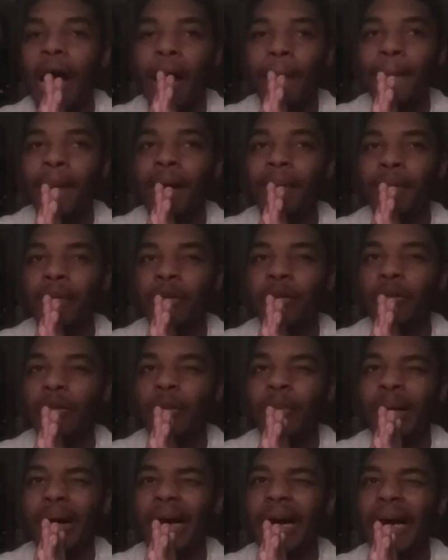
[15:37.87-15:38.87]
I'm probably
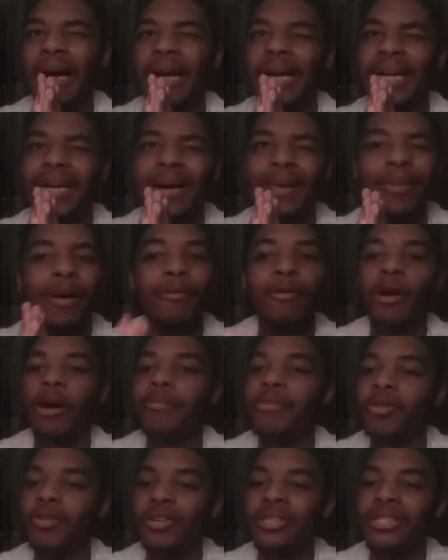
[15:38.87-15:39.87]
gonna
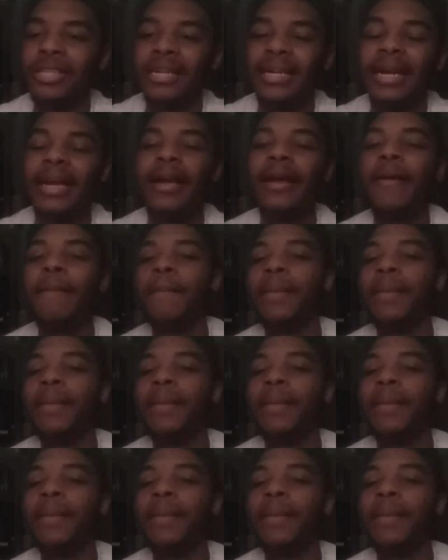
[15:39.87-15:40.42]
upload it Sunday.